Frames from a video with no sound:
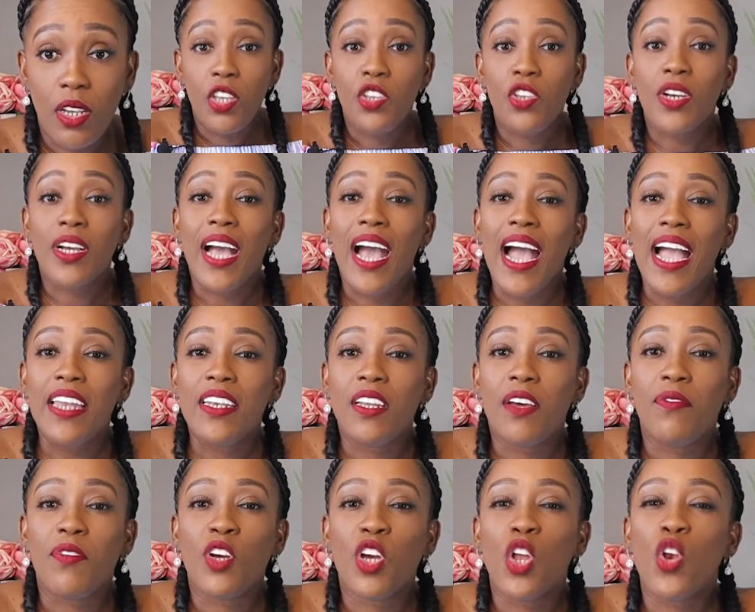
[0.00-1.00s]
You're kind
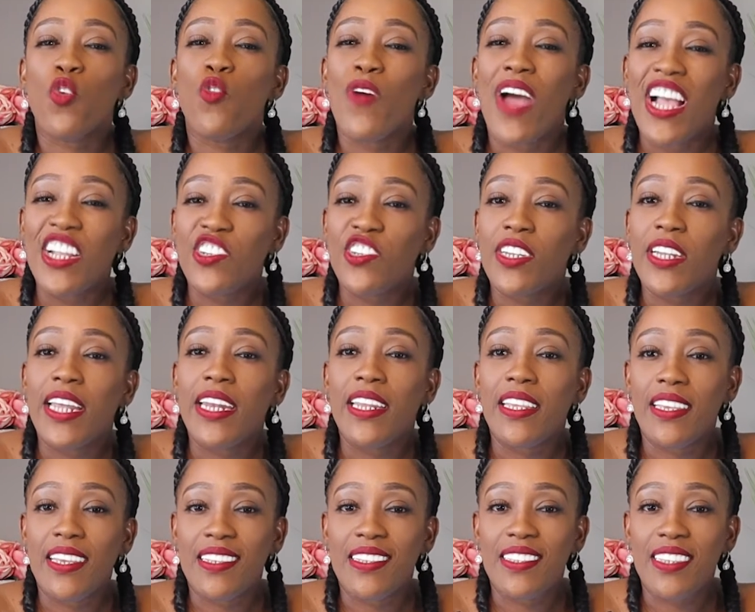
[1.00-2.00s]
of
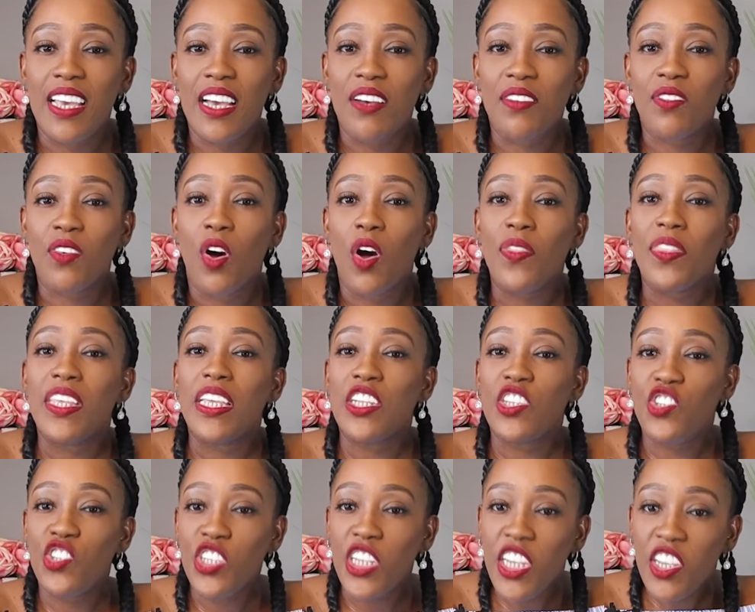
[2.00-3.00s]
congratulating yourself on the
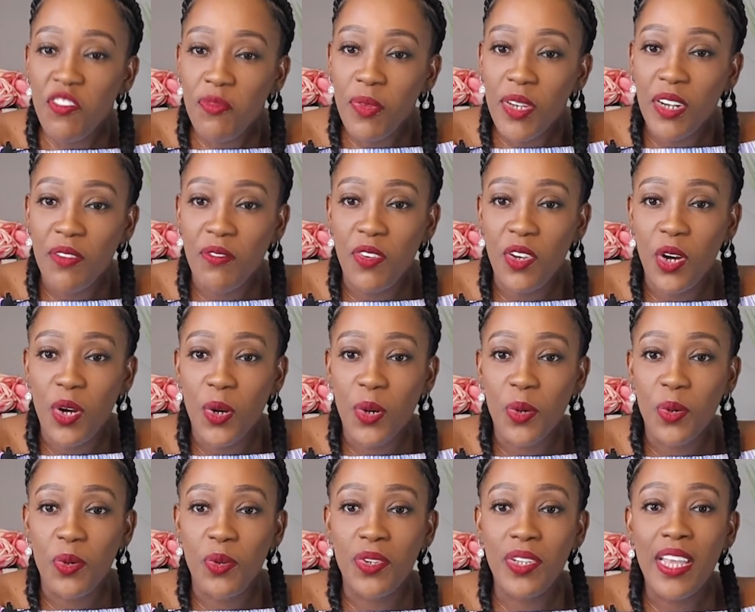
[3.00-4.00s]
achievement of your
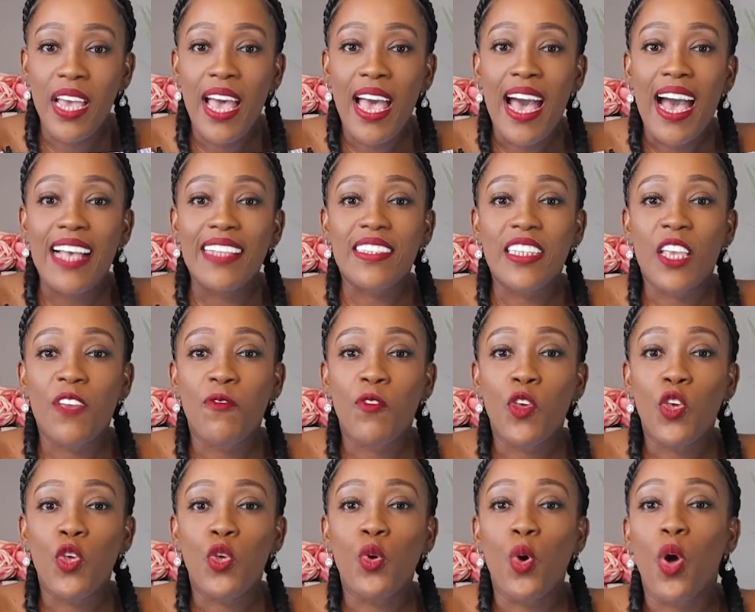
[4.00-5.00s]
goal as if
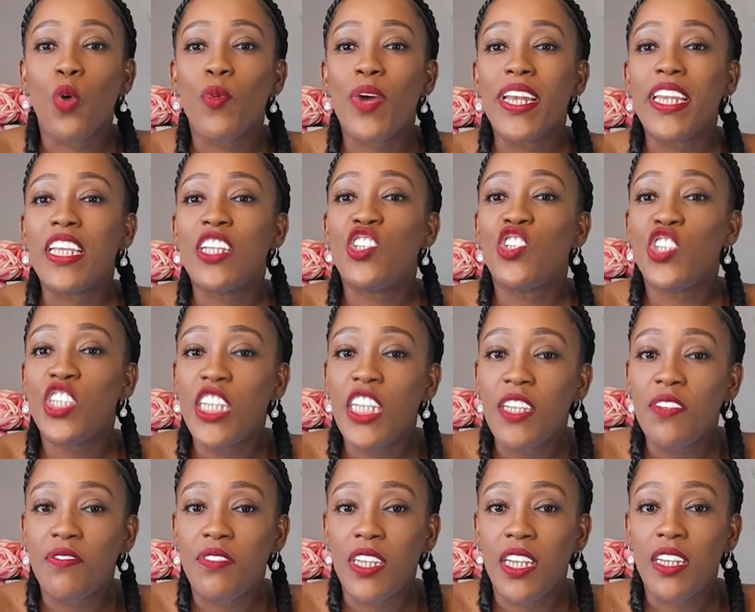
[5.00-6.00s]
you already
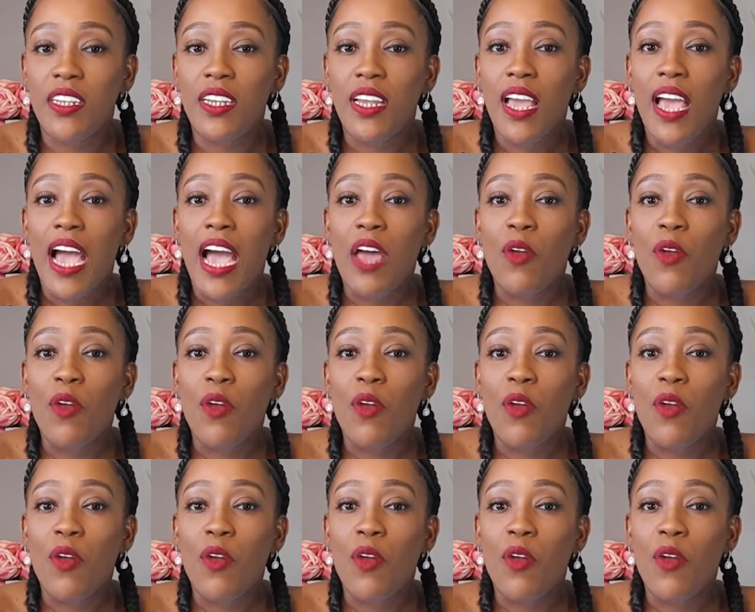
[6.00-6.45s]
achieved it,